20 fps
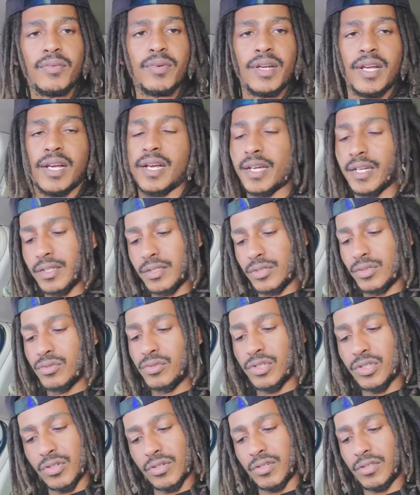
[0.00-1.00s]
when I gotta
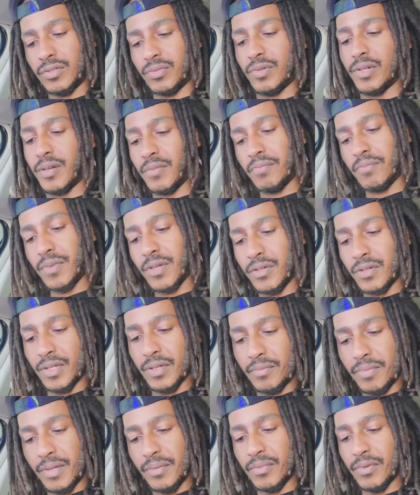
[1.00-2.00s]
do joints with a
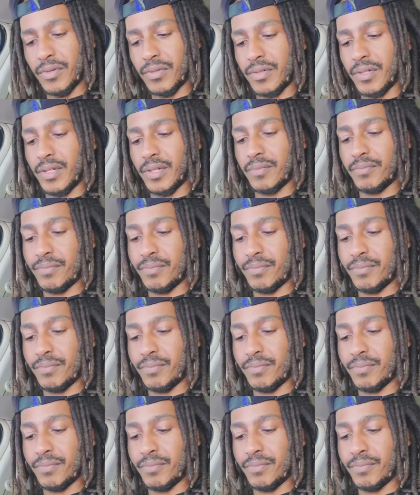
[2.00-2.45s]
million people on there.